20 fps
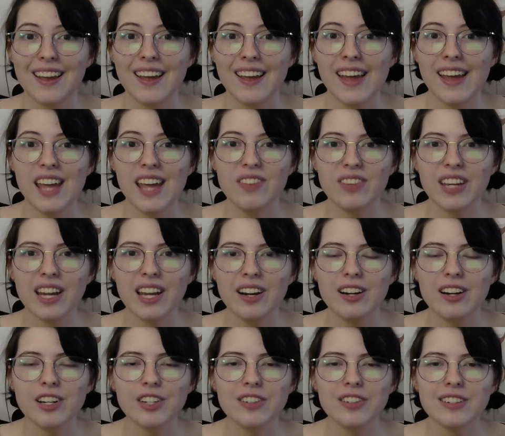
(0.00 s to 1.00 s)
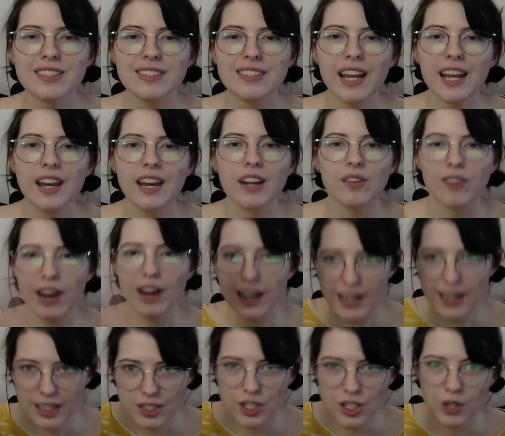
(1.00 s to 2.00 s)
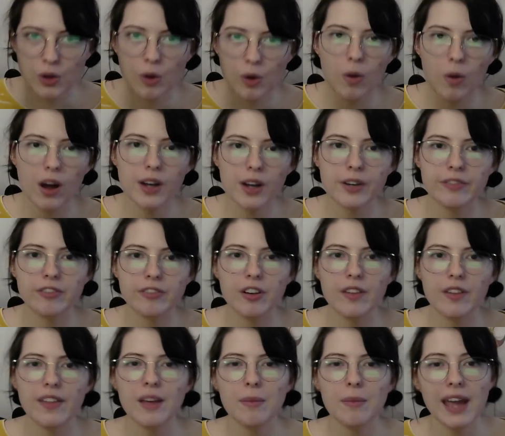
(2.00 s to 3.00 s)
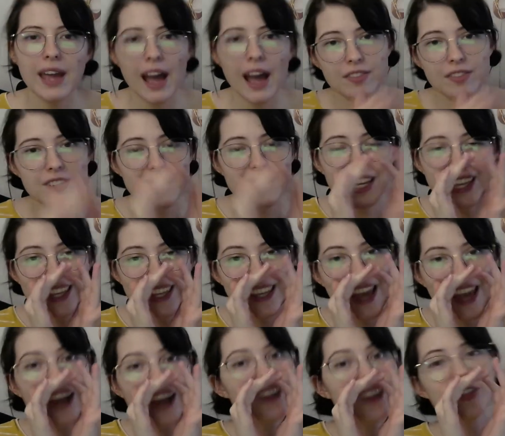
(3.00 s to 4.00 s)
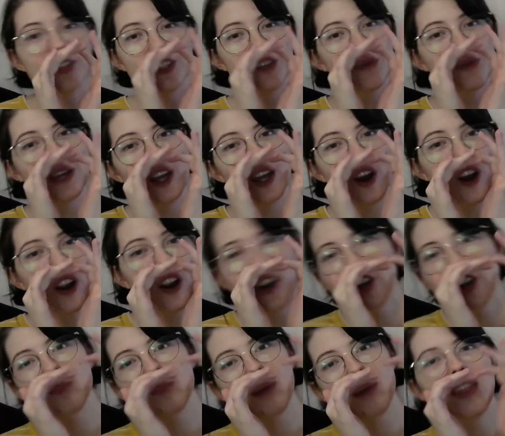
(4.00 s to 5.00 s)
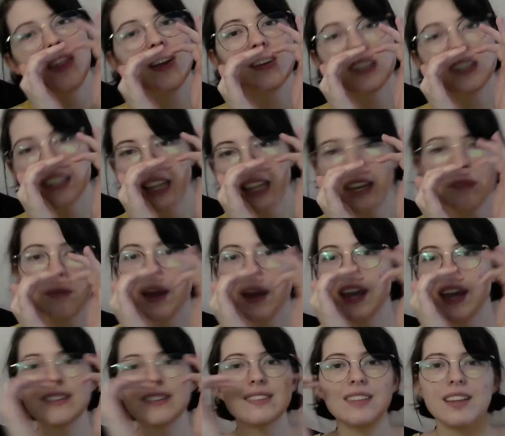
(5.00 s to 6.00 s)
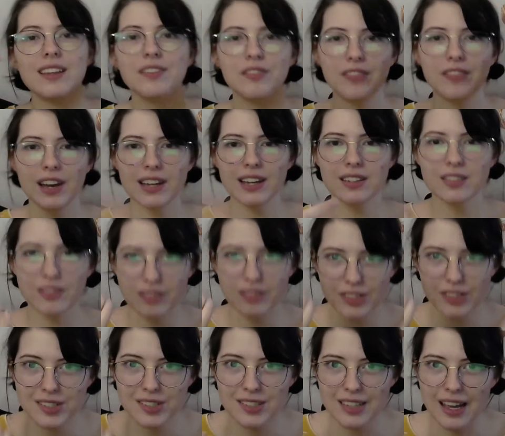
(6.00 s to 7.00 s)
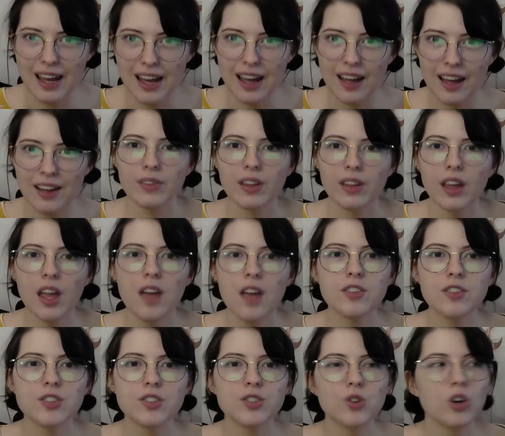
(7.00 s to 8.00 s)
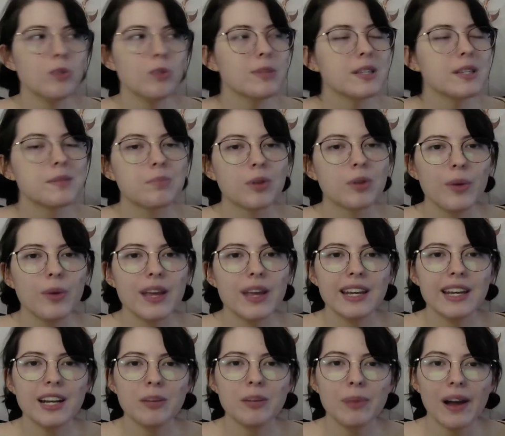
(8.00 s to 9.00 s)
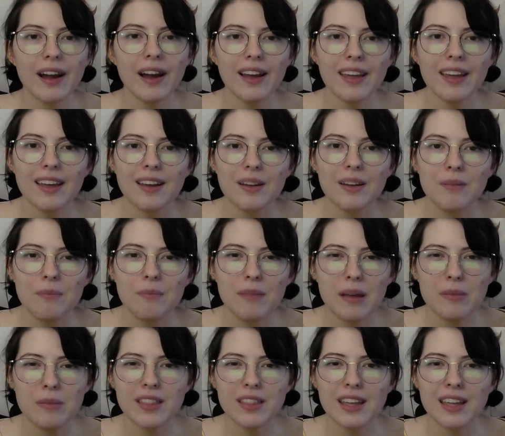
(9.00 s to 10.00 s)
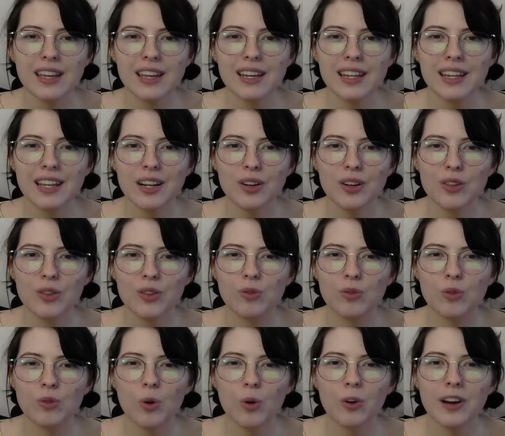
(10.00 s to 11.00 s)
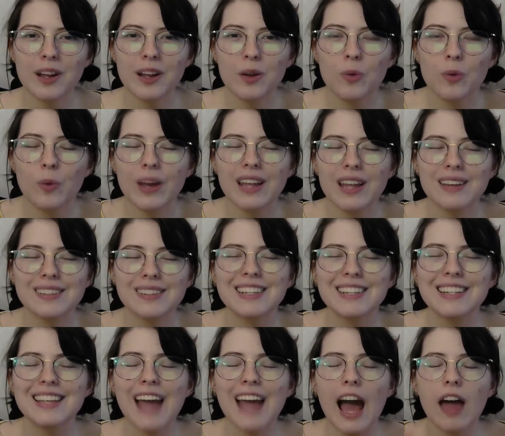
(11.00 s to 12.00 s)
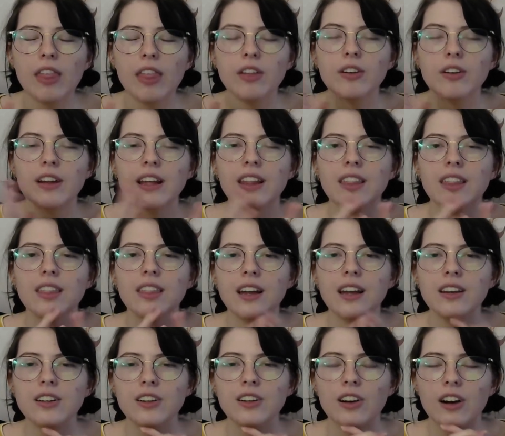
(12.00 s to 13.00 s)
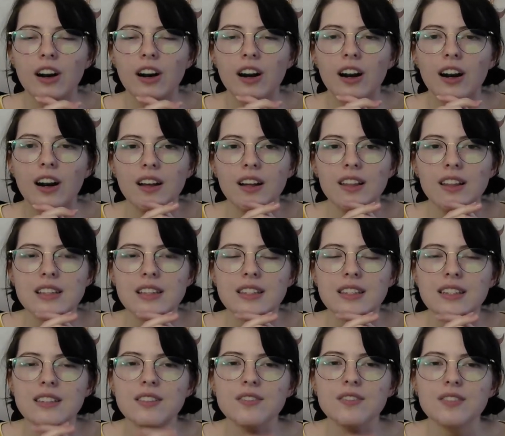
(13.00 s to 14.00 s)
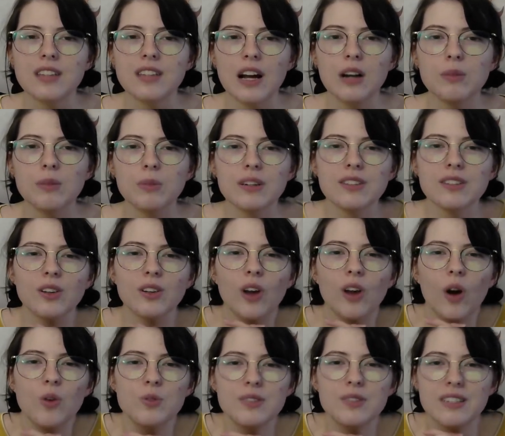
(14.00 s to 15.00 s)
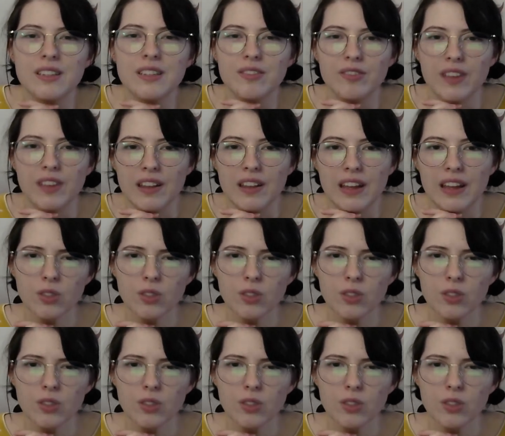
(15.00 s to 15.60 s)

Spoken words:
If a character is standing right next to a waterfall, they may have to yell to be heard by their teammates, and vice versa. If a storm is brewing nearby, maybe they can hear the roaring wind and gathering thunder. The sense of sound brings a cozy feeling.